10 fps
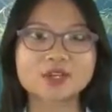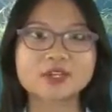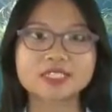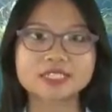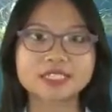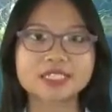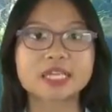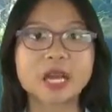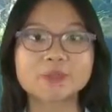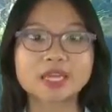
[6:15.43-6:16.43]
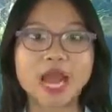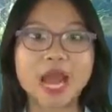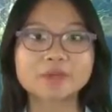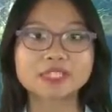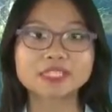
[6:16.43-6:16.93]
especially your
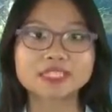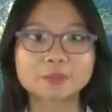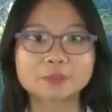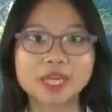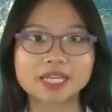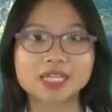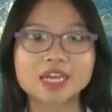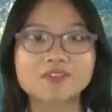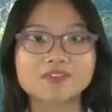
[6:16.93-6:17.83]
latissimus dorsi.